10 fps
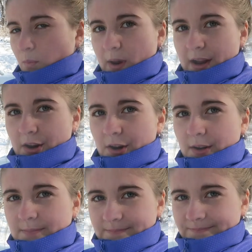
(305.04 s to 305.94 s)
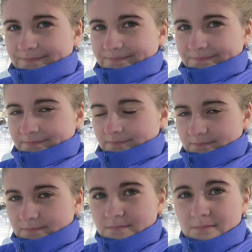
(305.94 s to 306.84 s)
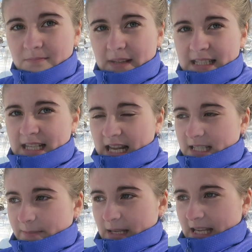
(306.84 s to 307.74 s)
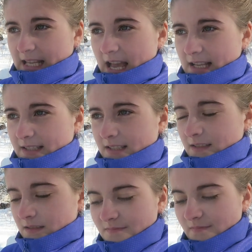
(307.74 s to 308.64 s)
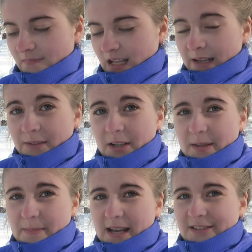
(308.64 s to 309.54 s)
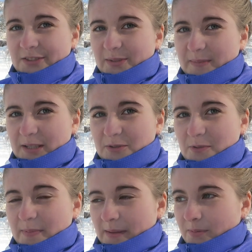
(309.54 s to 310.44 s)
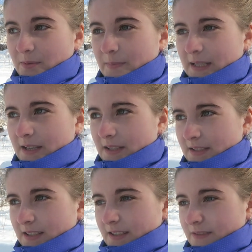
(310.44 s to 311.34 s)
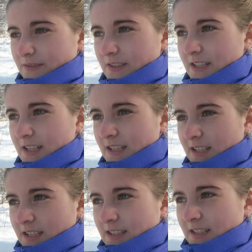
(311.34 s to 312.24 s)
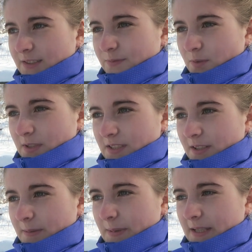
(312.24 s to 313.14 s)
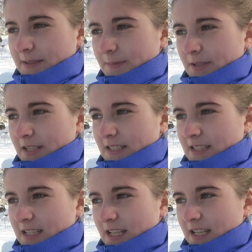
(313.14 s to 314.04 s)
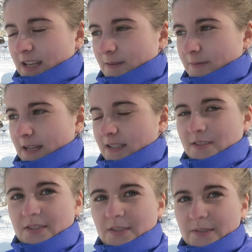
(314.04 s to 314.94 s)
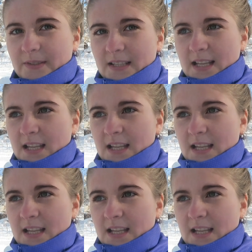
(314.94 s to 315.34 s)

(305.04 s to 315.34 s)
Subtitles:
where it takes me, I guess. I've already met so many cool people because of this forest therapy experience, and I can't wait to